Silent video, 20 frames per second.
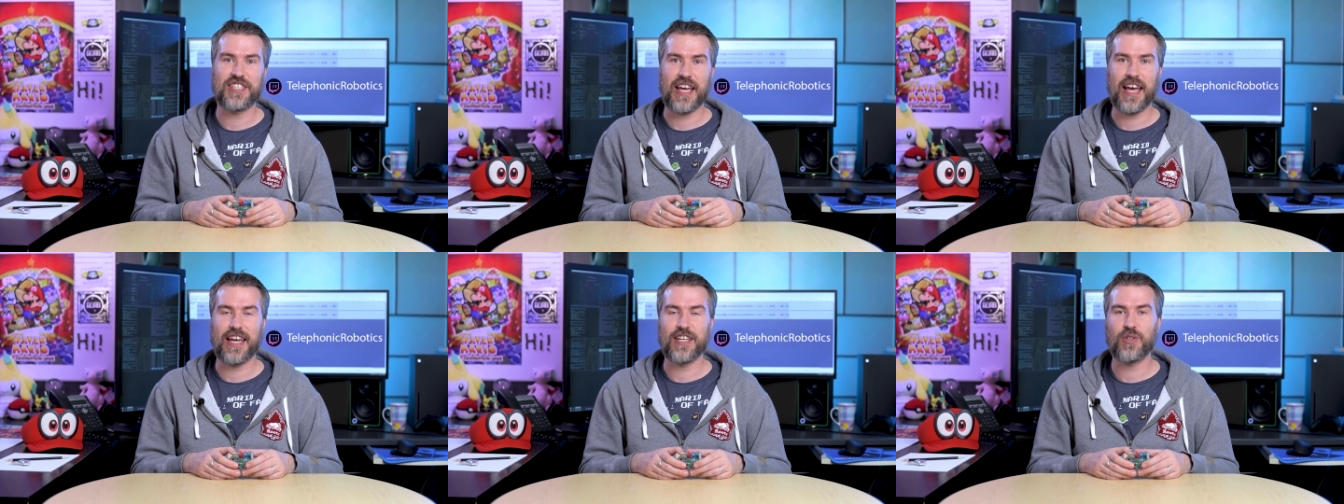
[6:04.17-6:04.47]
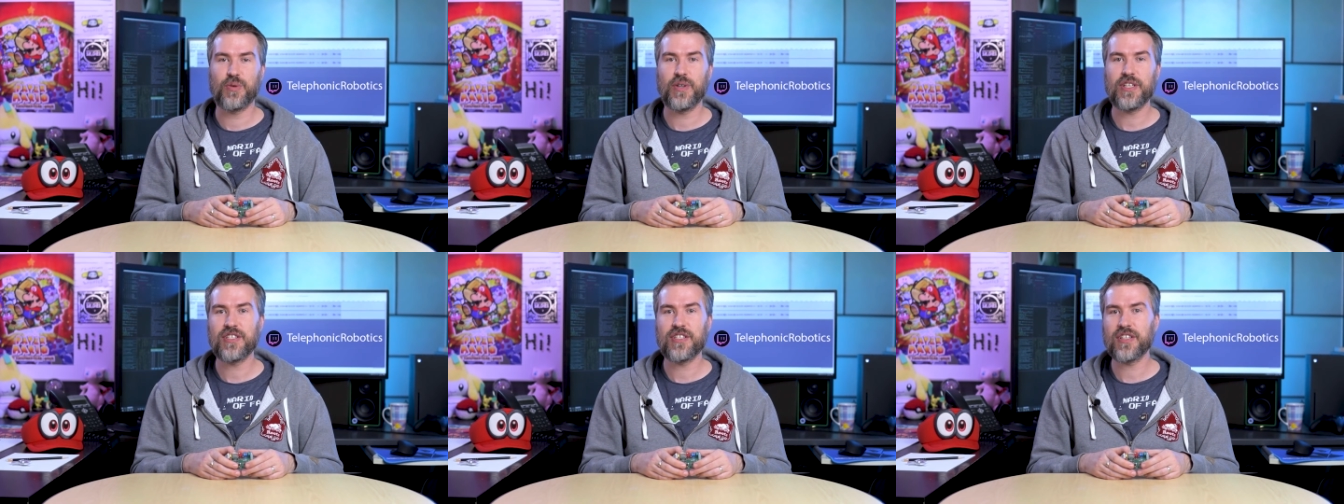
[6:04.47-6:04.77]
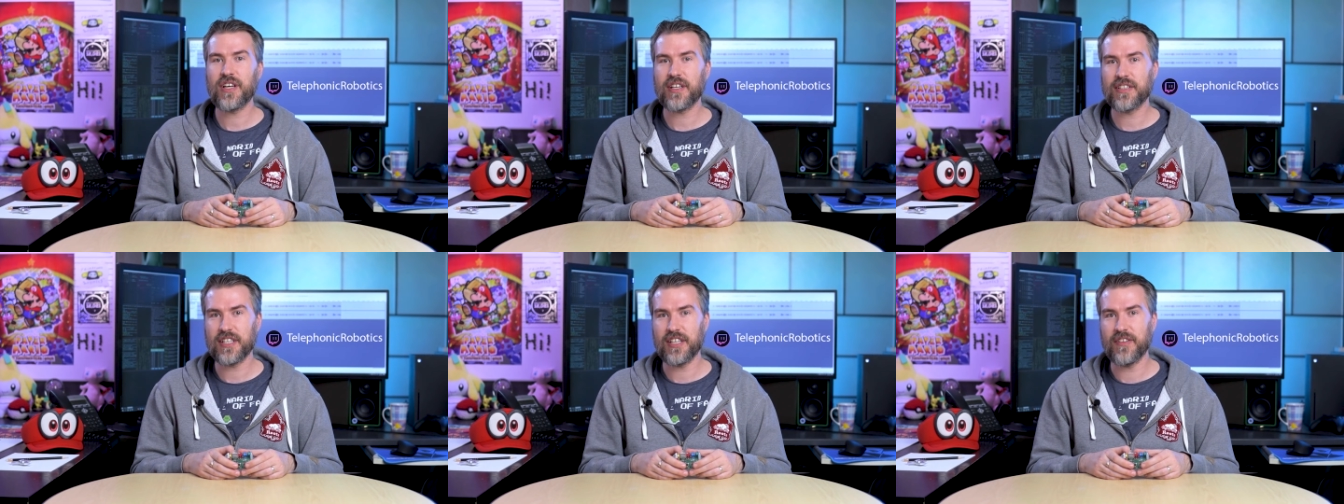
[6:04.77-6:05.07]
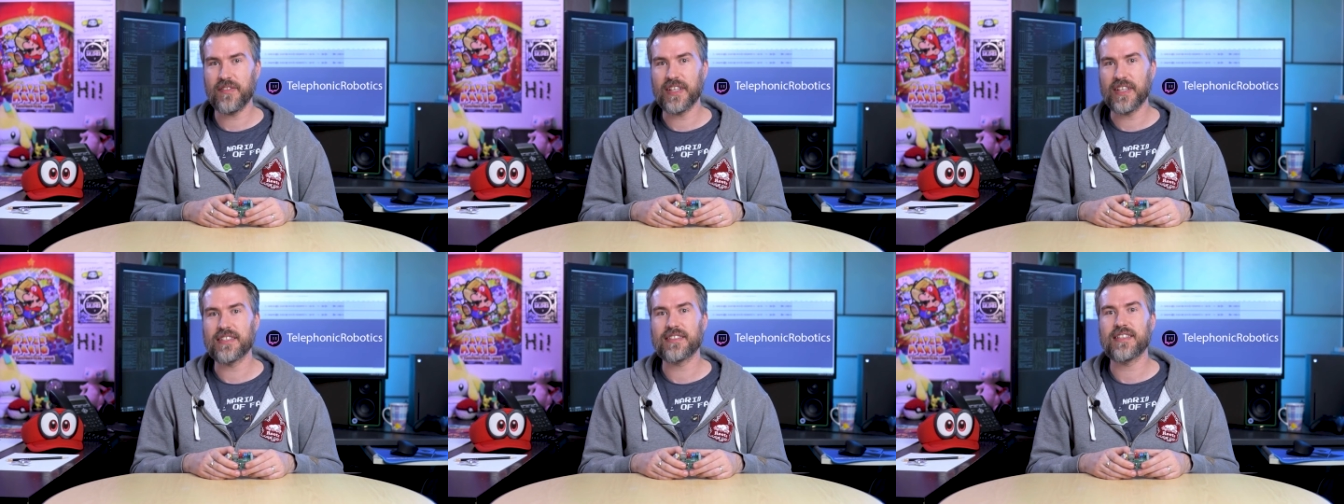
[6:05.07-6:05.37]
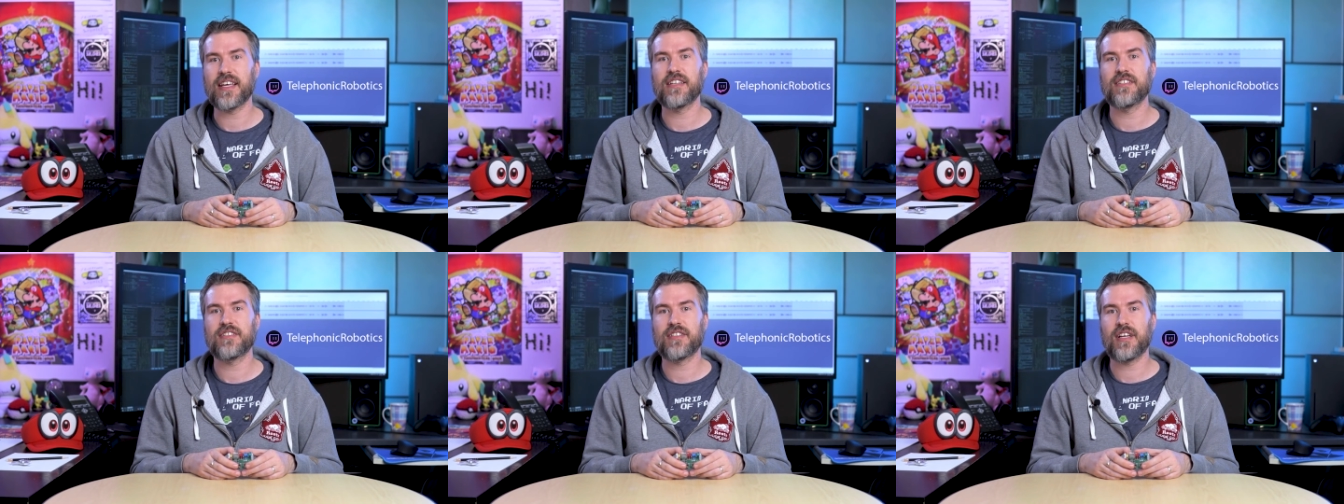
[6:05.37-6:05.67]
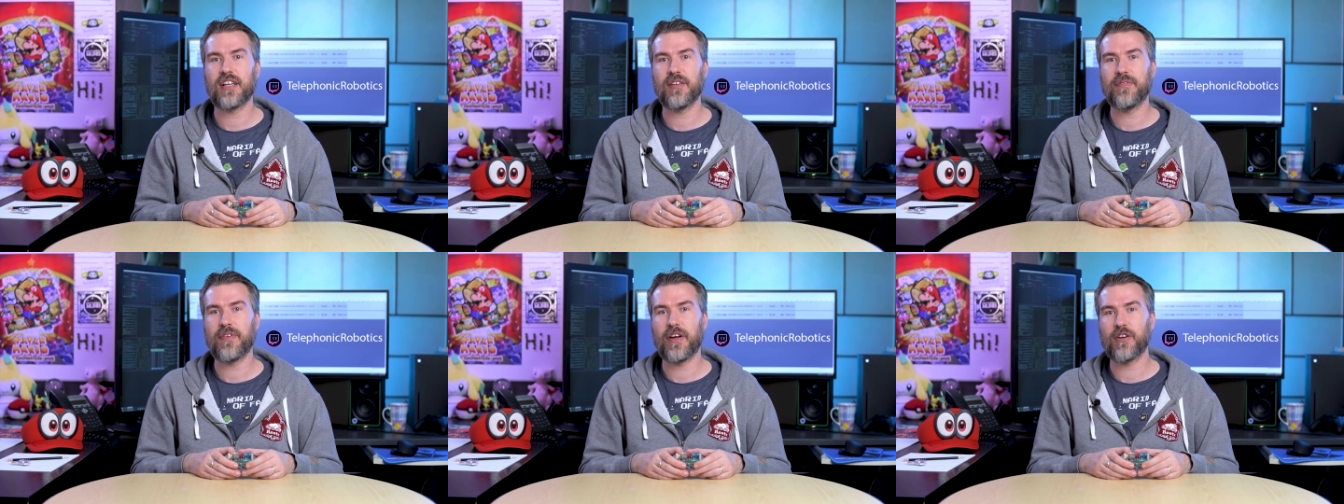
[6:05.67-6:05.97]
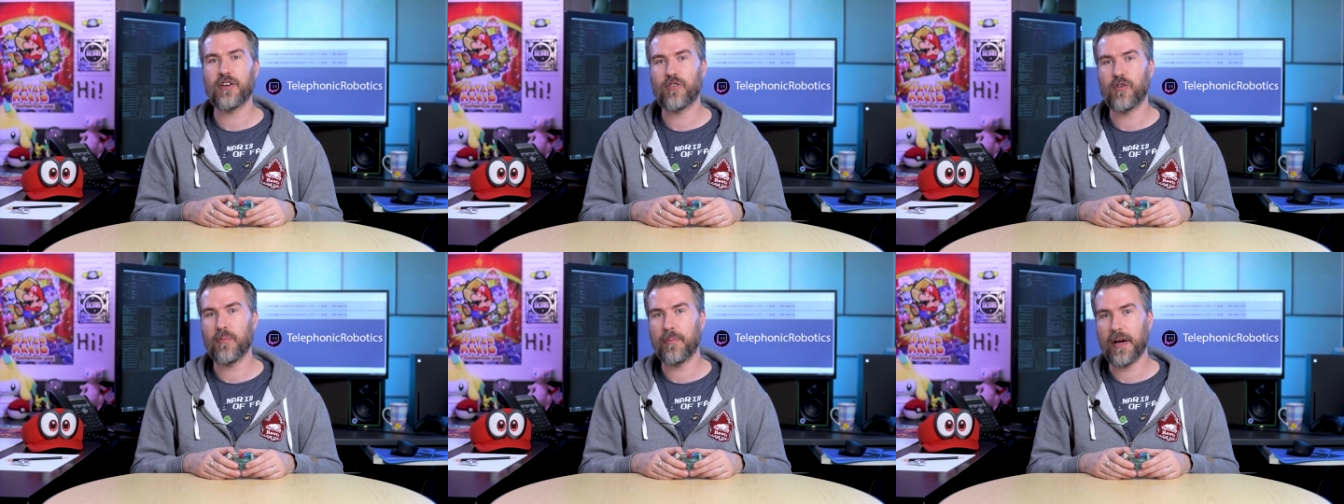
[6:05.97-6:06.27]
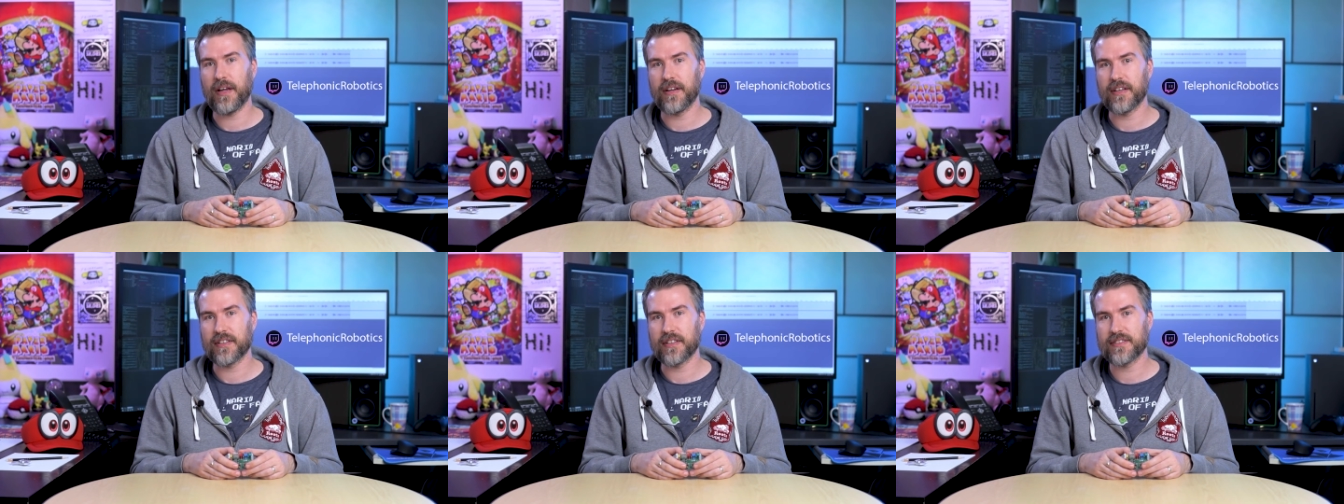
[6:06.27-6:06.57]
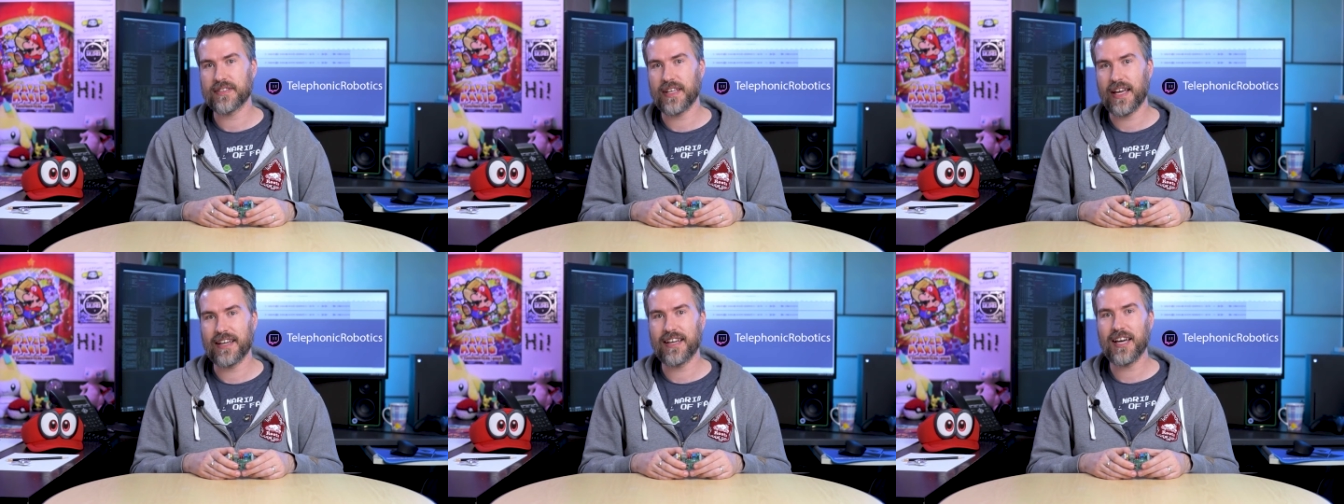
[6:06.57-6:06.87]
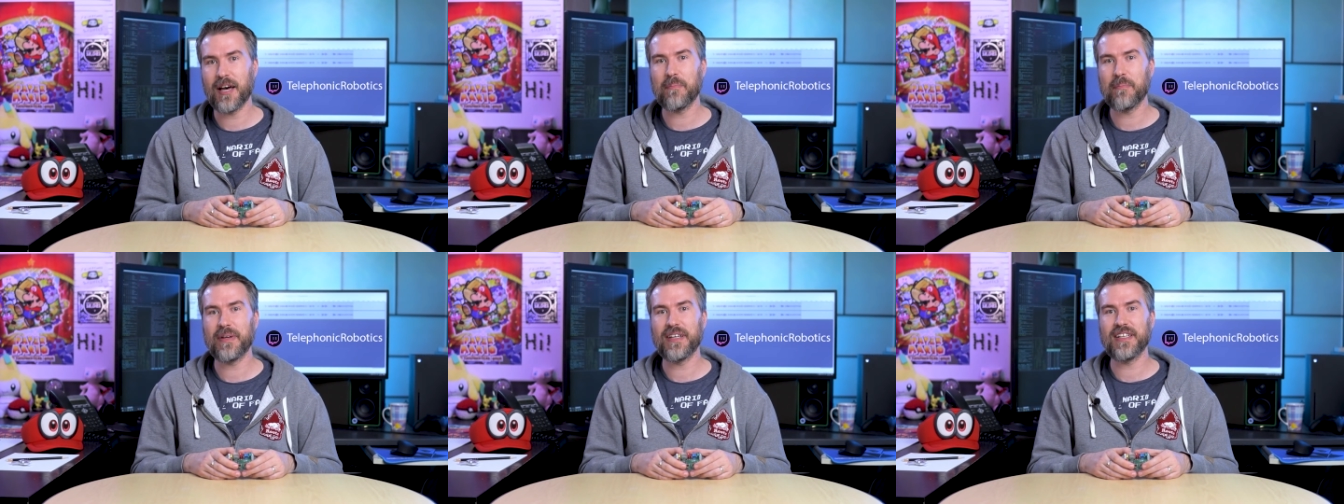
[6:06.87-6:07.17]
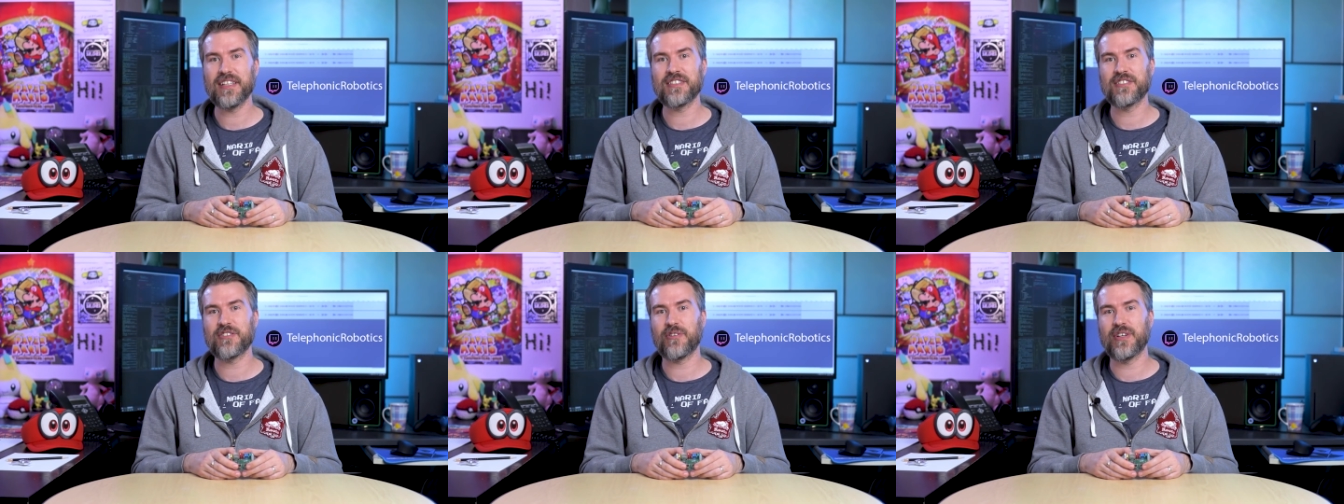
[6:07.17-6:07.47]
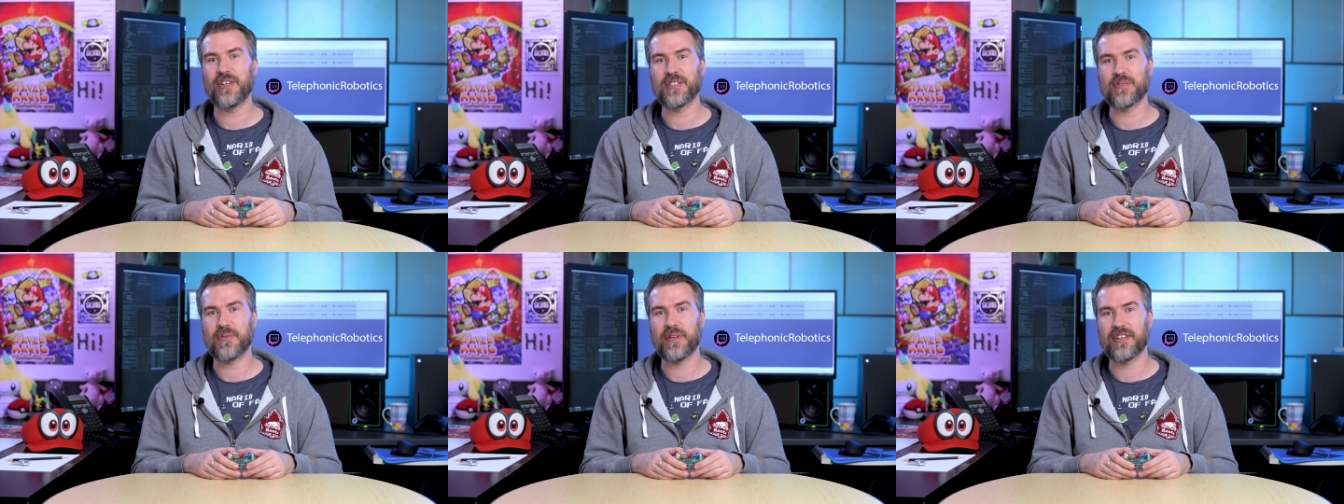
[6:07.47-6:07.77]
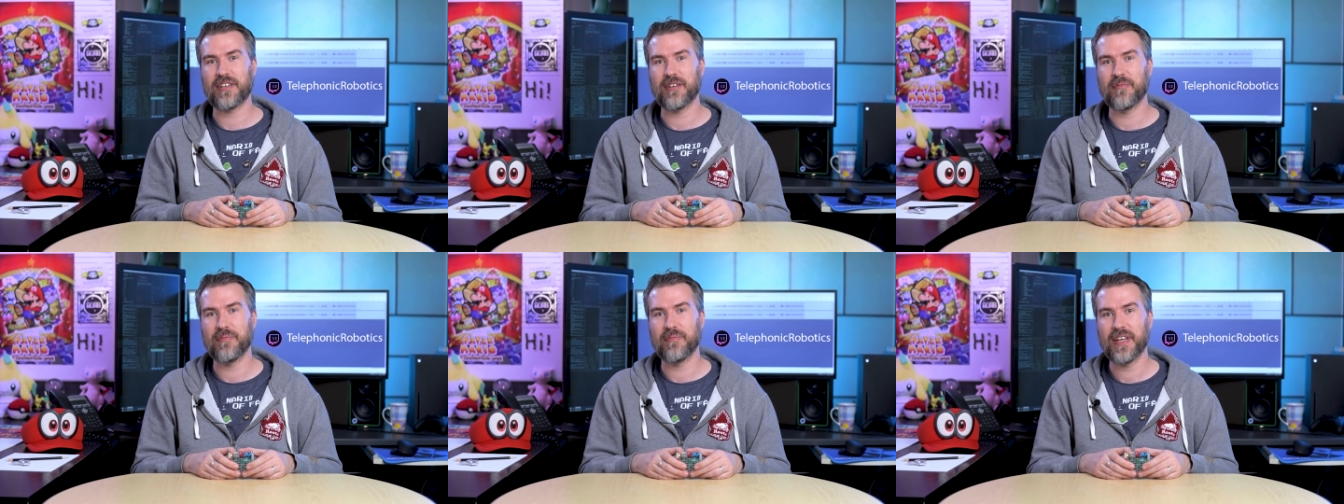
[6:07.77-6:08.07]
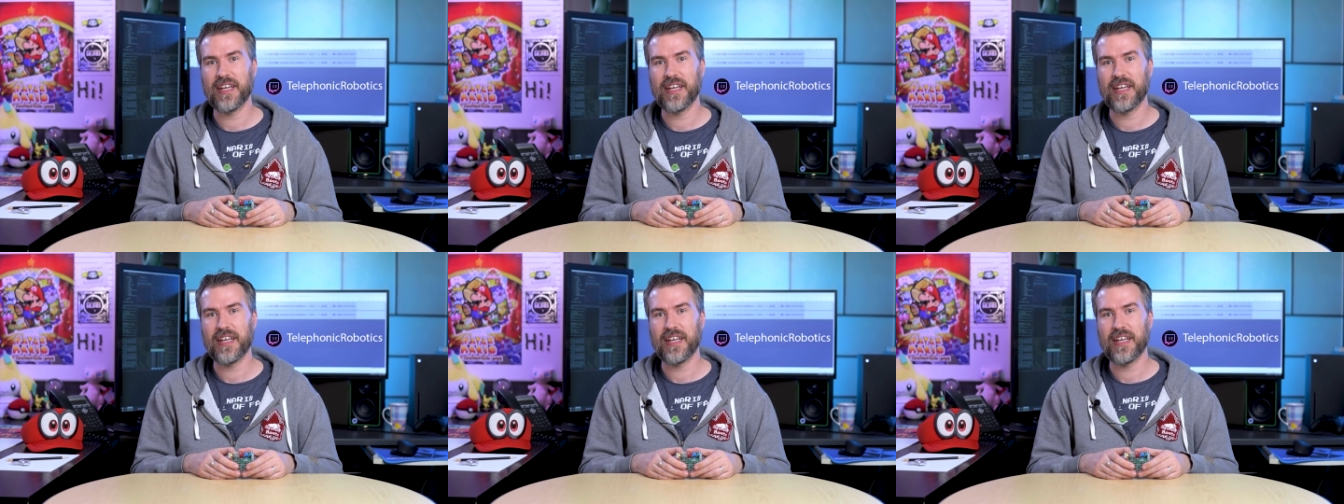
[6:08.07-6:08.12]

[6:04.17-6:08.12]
at twitch.tv/telephonicrobotics, and company is always welcome.